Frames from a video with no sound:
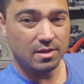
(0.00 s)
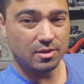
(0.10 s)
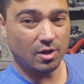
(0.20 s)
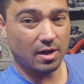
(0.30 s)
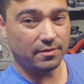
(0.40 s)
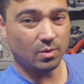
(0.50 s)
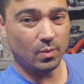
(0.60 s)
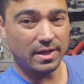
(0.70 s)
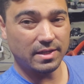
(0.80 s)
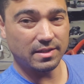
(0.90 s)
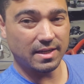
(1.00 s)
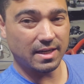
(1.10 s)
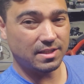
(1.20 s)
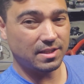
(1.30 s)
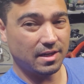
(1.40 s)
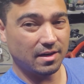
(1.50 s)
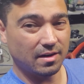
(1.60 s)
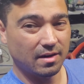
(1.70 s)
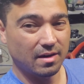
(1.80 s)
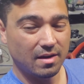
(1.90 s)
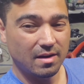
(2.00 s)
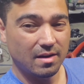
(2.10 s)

So I'll have to wait till next year.